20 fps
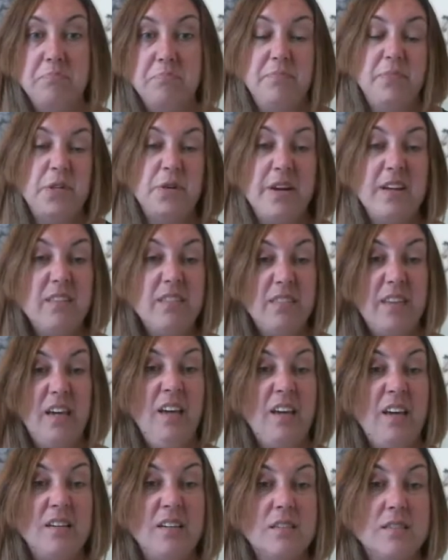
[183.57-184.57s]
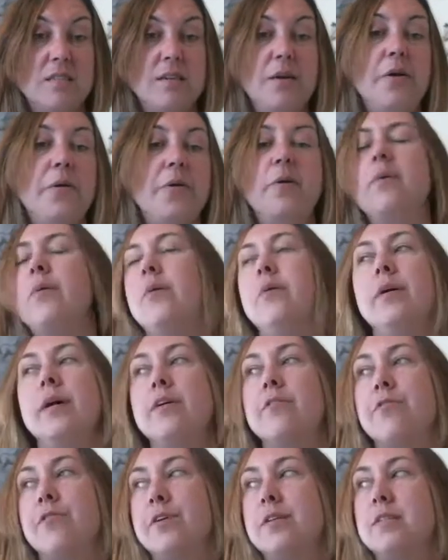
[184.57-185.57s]
great things. So, like
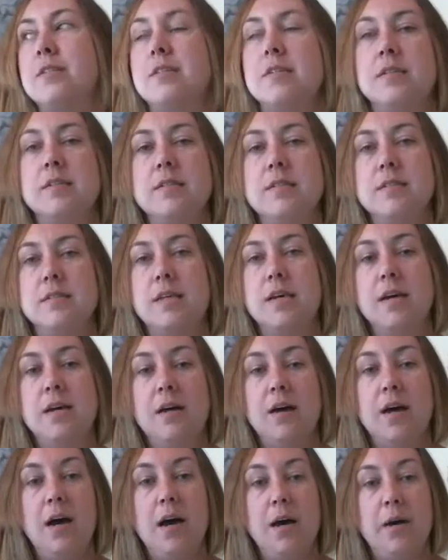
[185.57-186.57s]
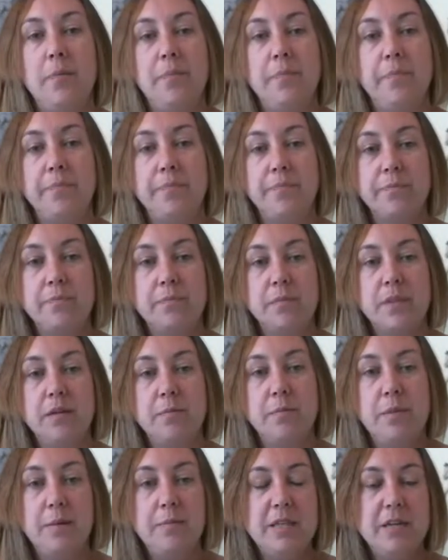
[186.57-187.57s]
for instance,
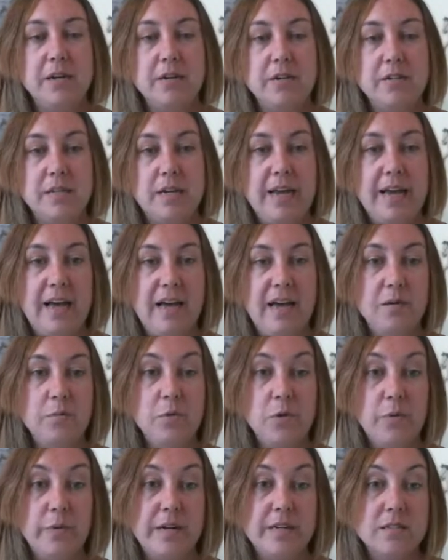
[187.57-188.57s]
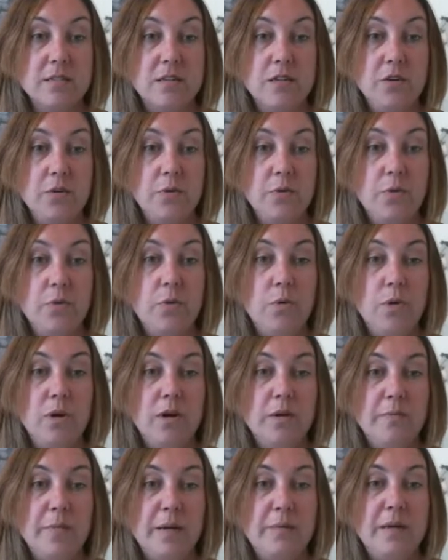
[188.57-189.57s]
maybe there is an animal rescue, or
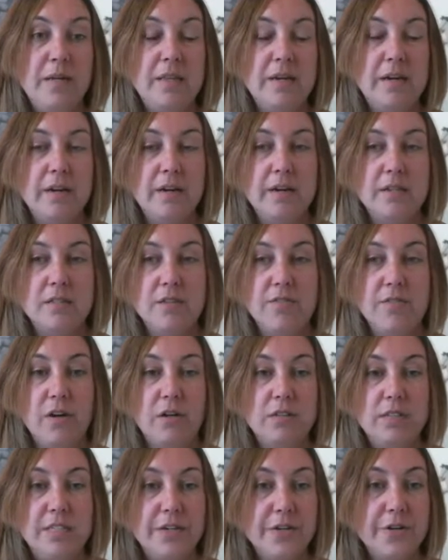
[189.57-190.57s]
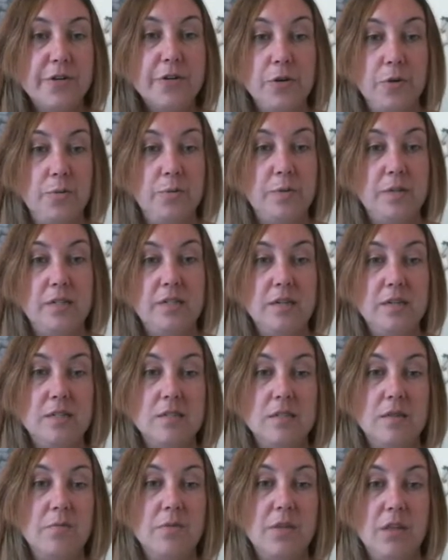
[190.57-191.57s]
maybe there is a volunteer group that does
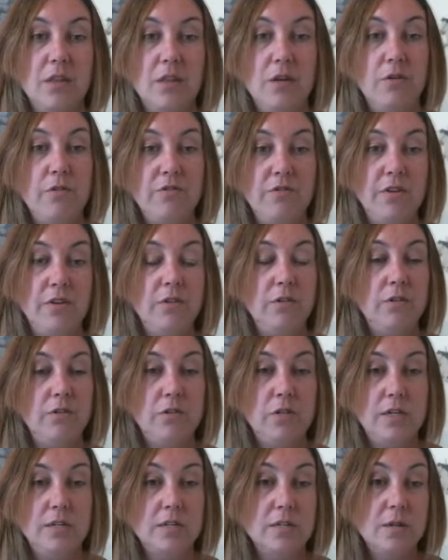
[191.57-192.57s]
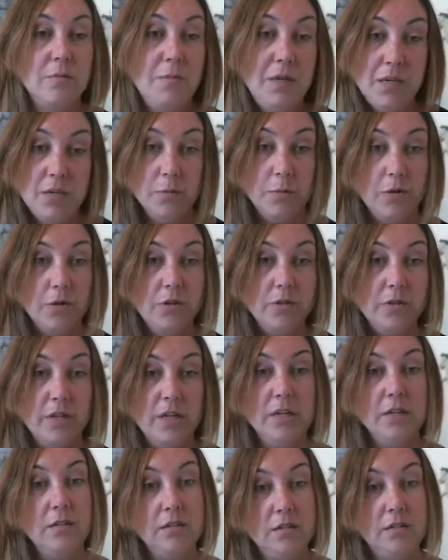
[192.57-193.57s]
something that you feel is commendable,
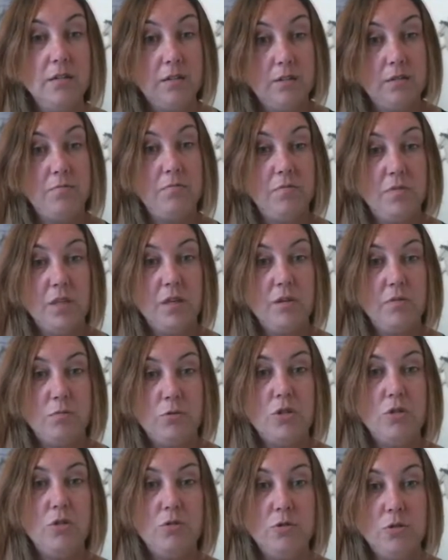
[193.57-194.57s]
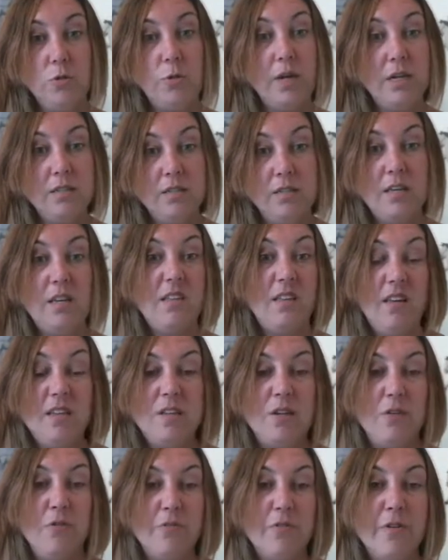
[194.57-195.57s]
that you should want to say thank
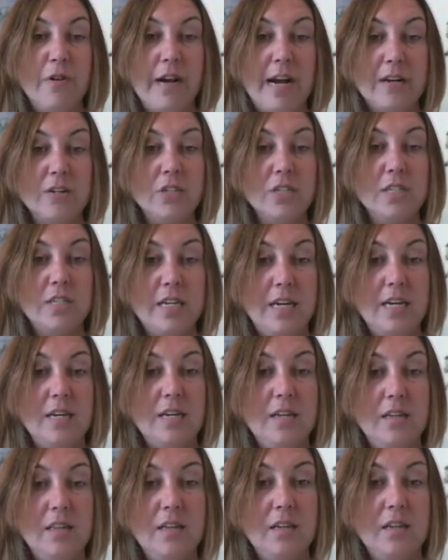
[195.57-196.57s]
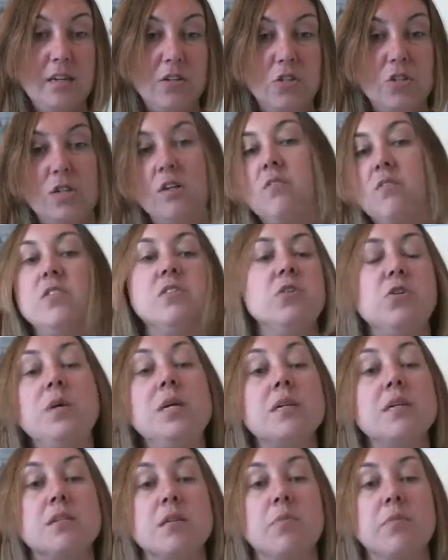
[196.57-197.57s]
you for actually taking the initiative and
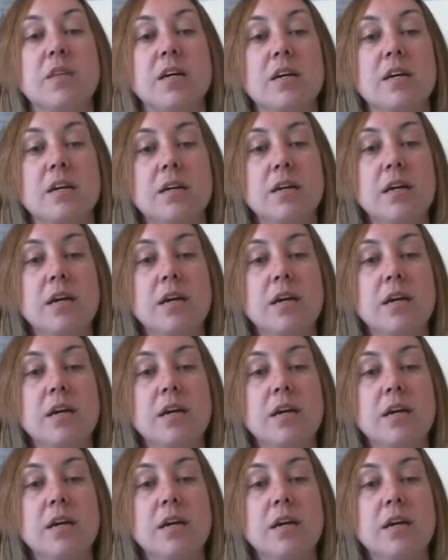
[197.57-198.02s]
doing something.